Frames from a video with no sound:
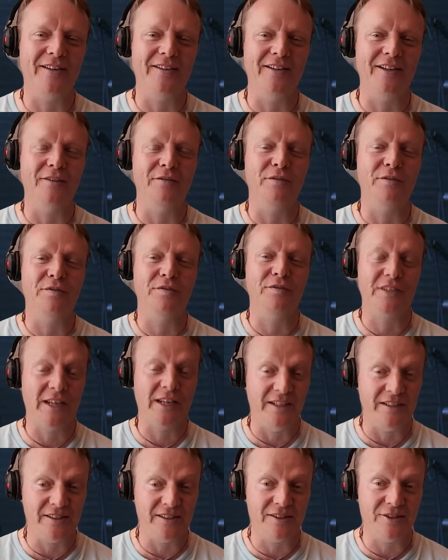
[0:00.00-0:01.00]
I've
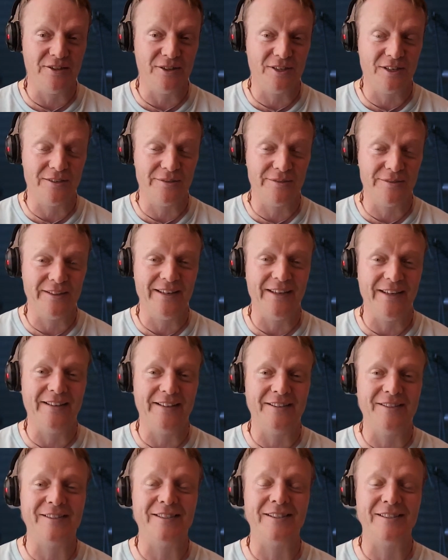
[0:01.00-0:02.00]
tasted your coffee and
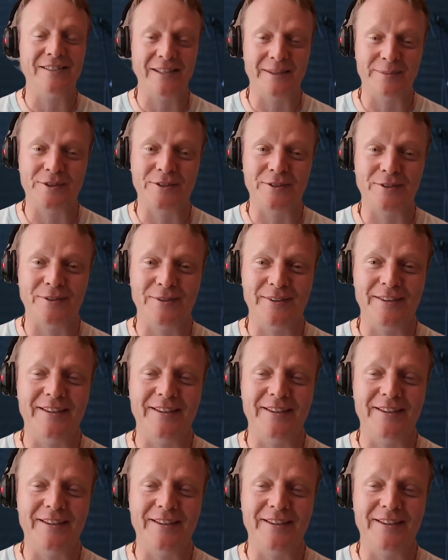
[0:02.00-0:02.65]
it's exceptional,